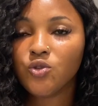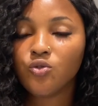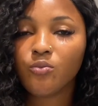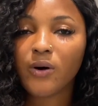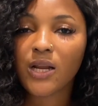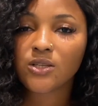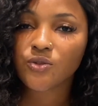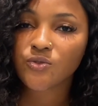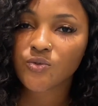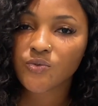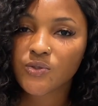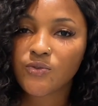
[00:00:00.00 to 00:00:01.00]
no balance of
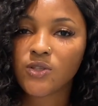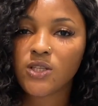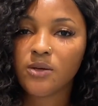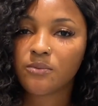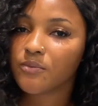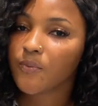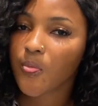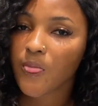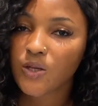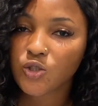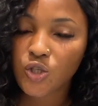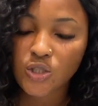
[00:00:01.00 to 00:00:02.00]
school fees for them,
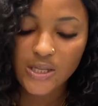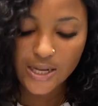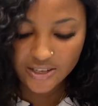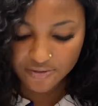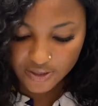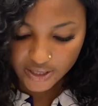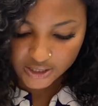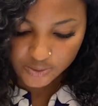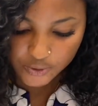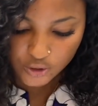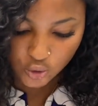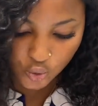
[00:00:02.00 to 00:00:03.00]
just their living
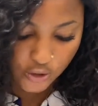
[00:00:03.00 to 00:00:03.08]
expense. So